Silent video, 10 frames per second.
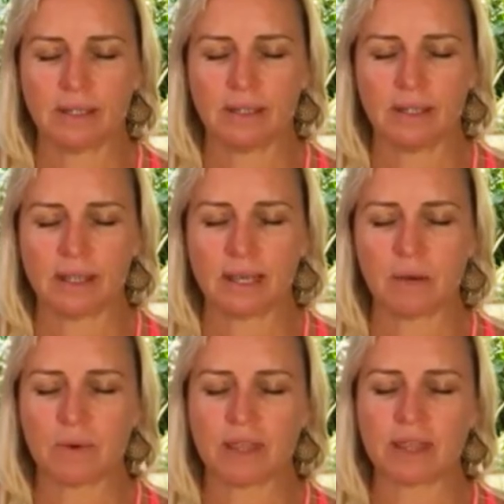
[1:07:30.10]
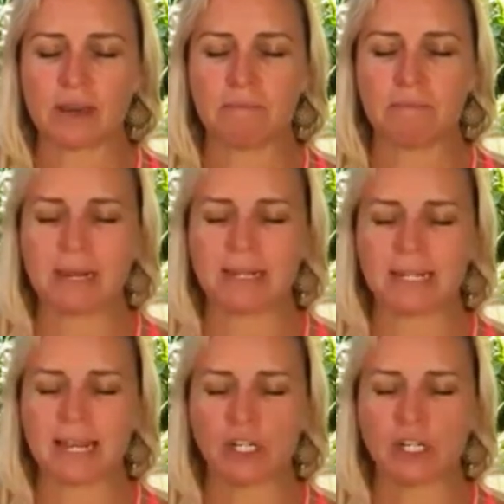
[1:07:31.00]
The thing with
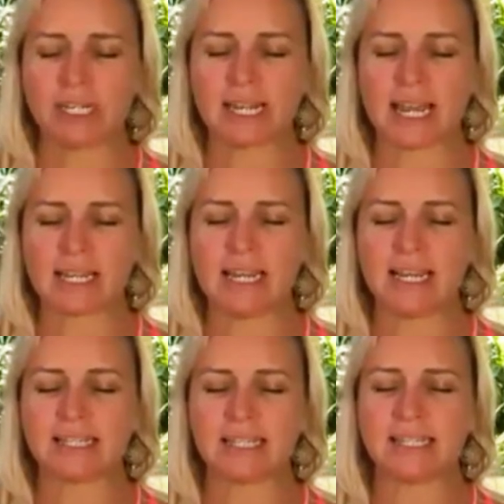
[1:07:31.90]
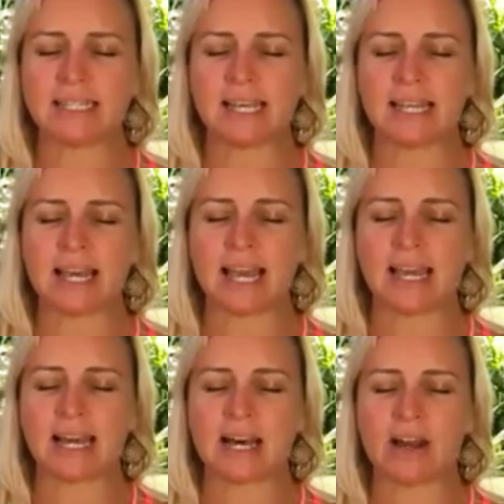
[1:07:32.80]
meditation techniques is that
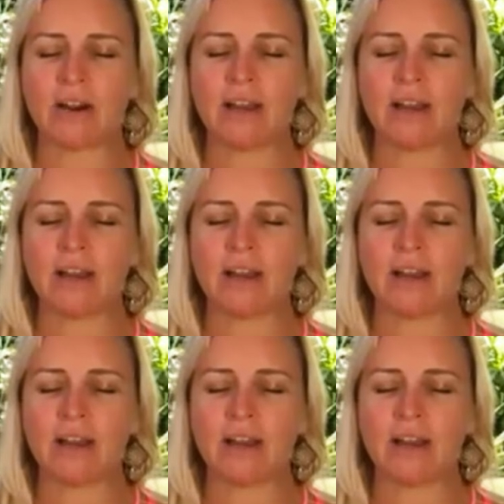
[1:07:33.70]
that